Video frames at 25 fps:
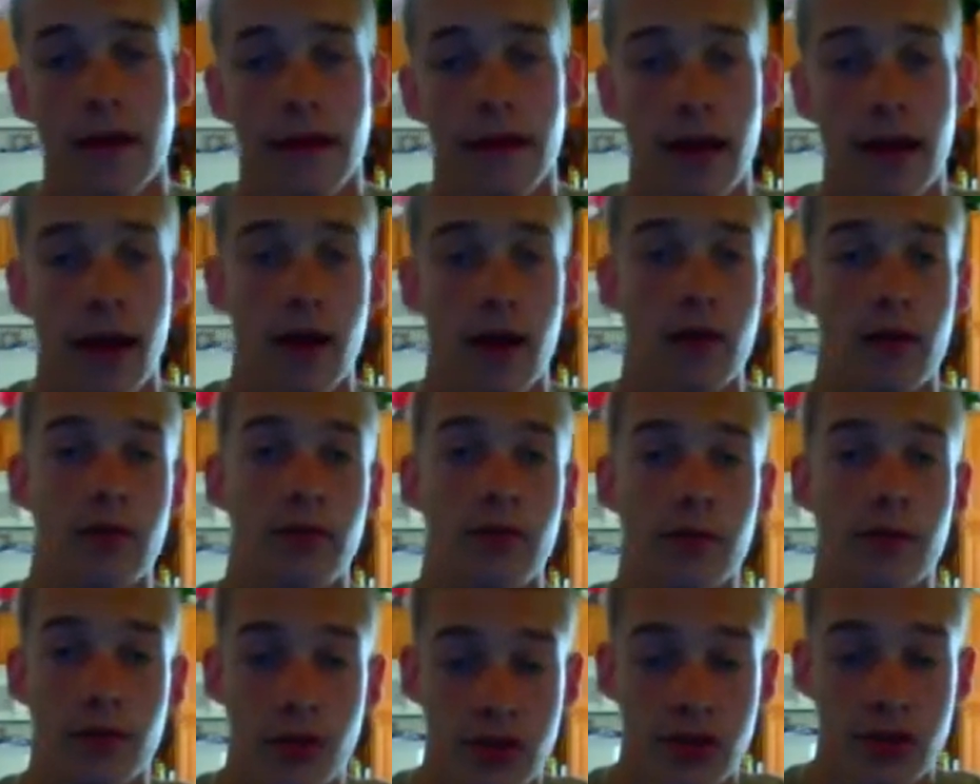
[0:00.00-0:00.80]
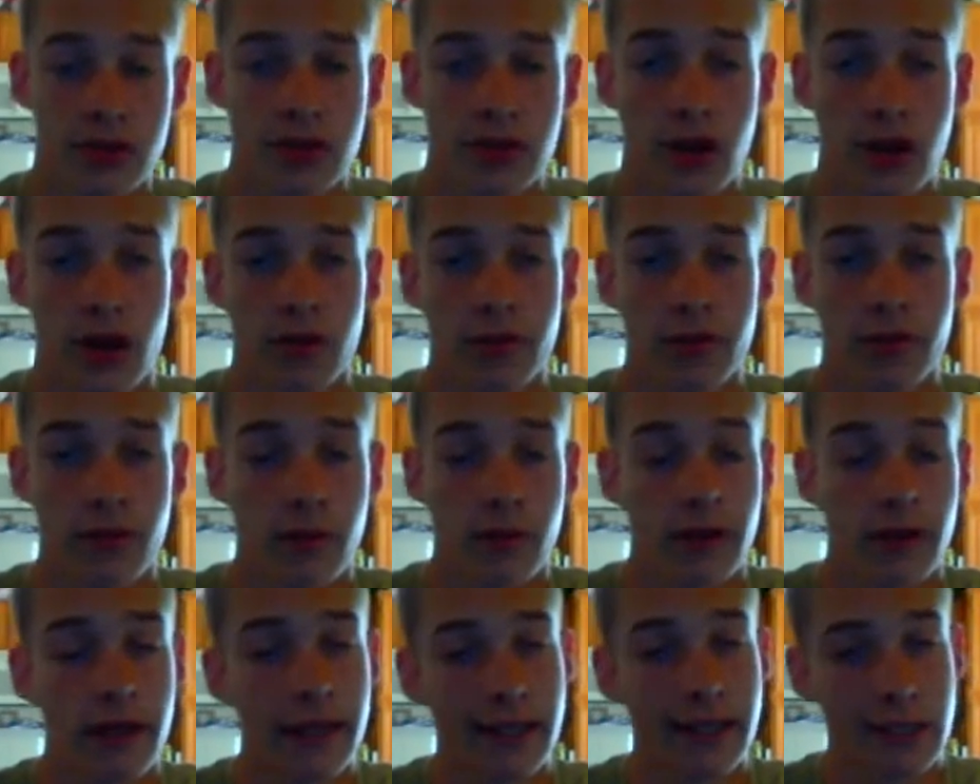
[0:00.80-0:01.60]
Now, first off,
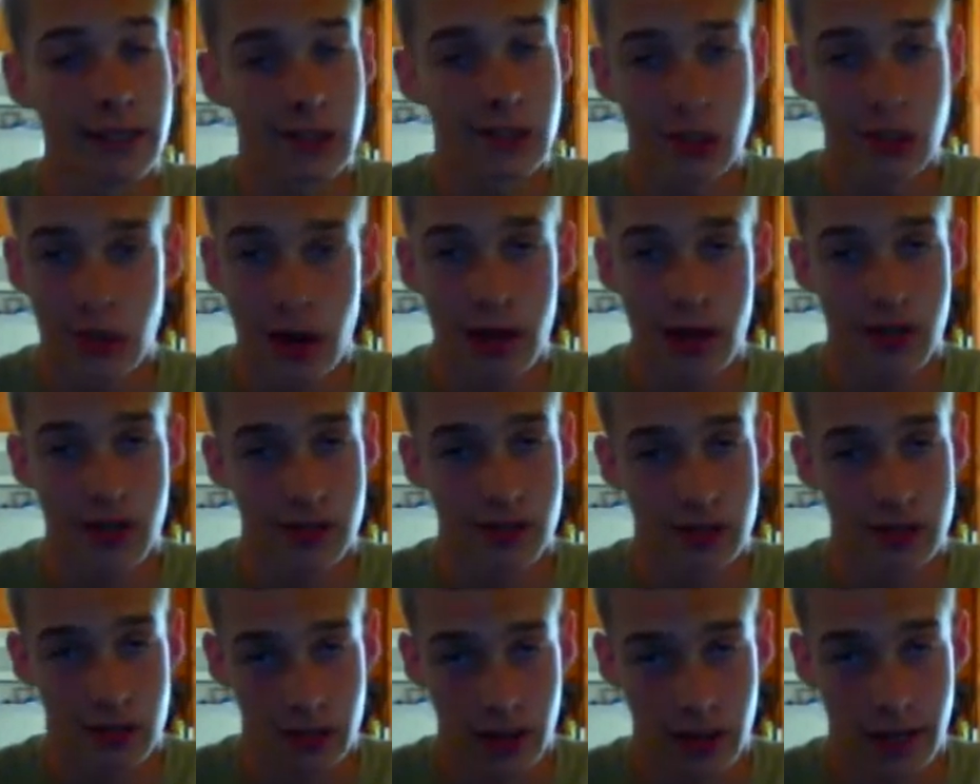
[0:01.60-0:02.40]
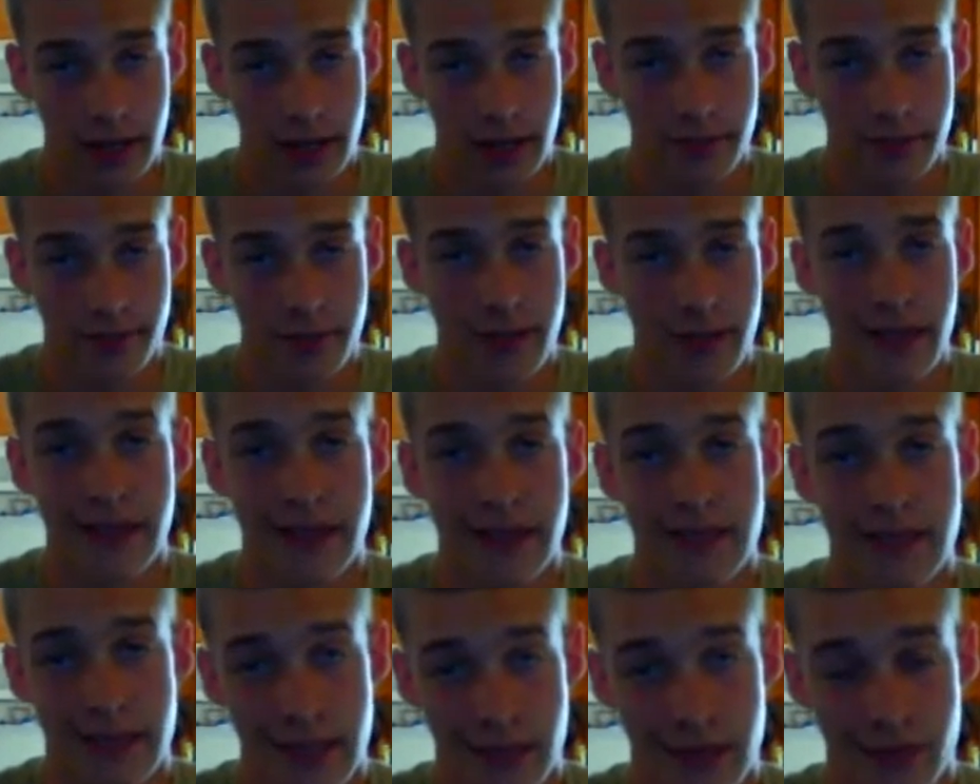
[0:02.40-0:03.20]
you're going to get scratches, okay?
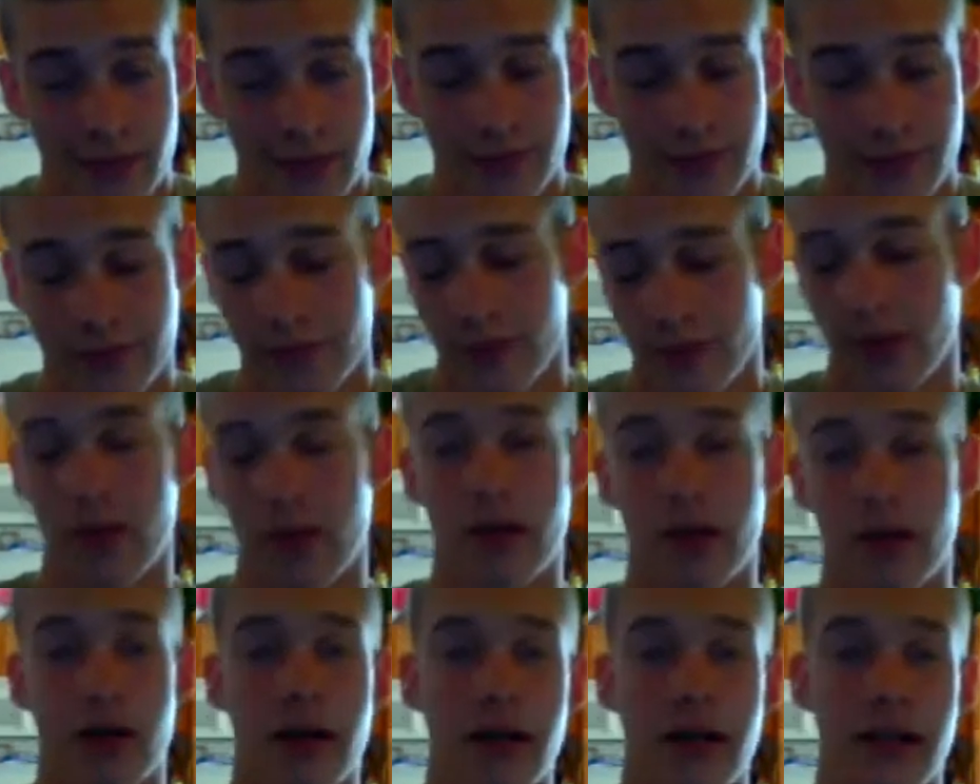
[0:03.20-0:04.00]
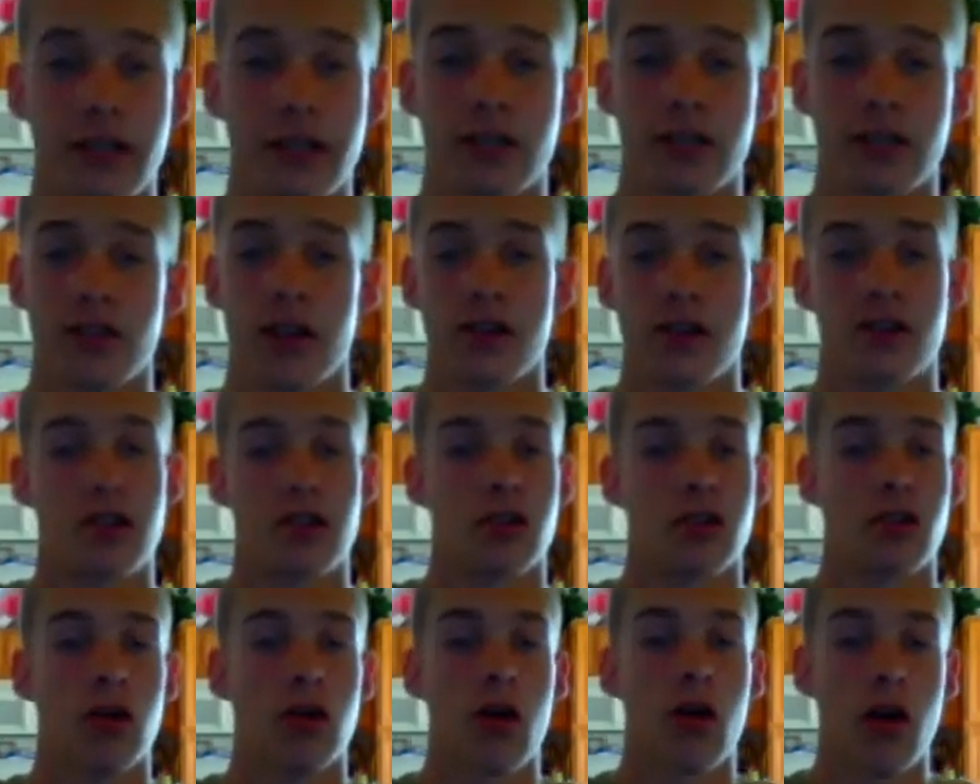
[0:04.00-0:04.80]
That's a given. You're going to get scratches
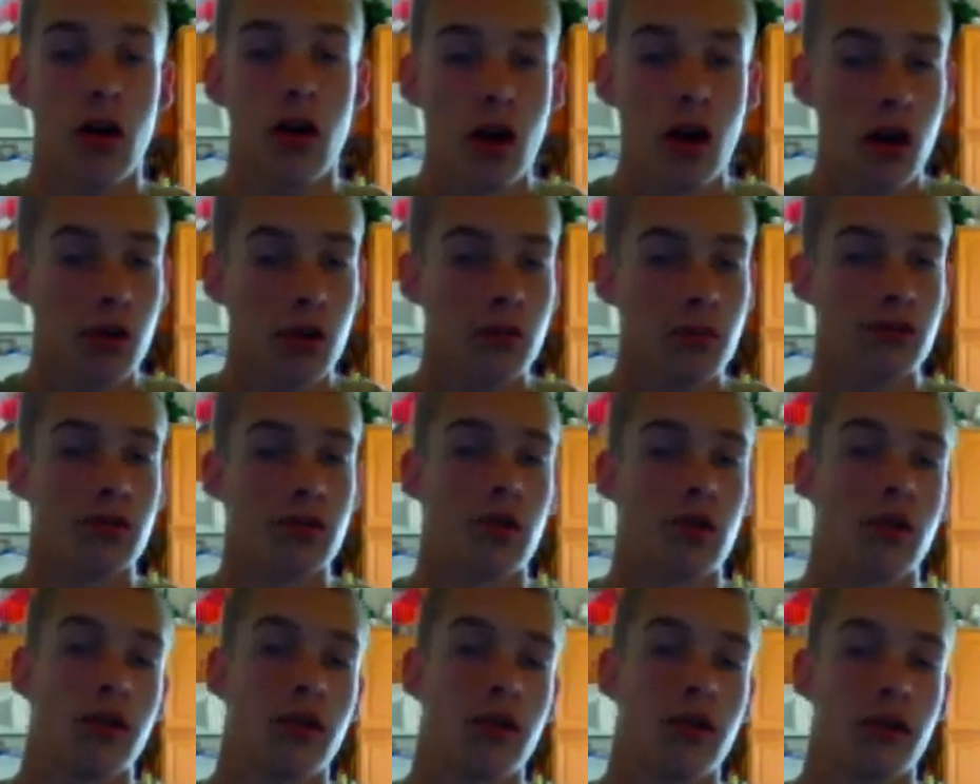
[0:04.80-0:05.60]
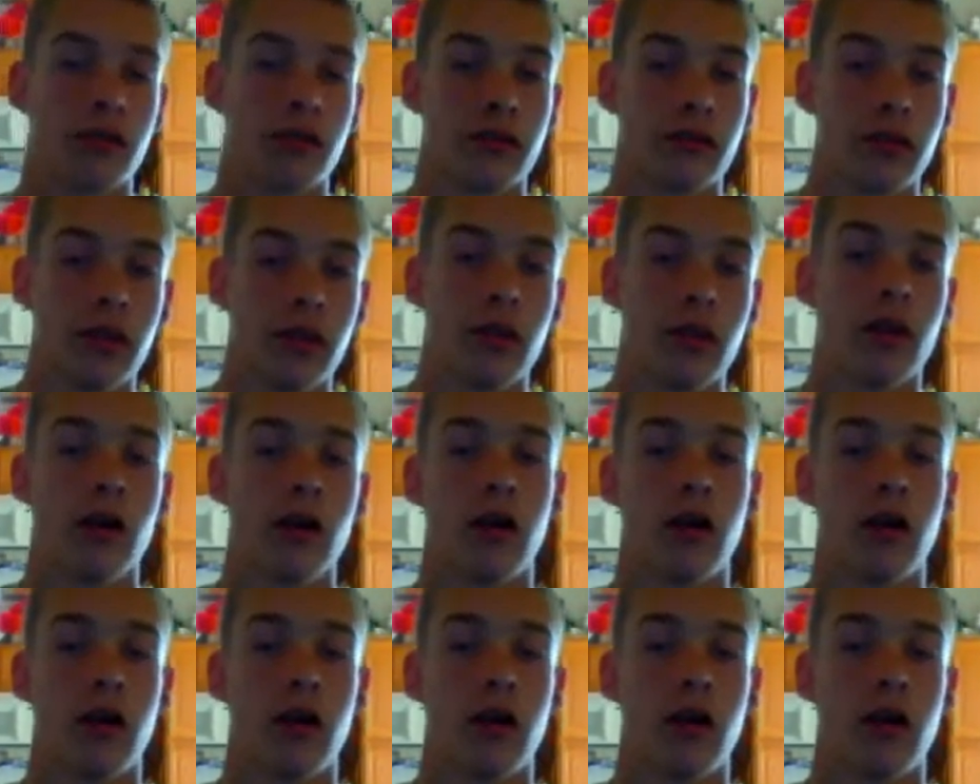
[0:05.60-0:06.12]
on your arms, on your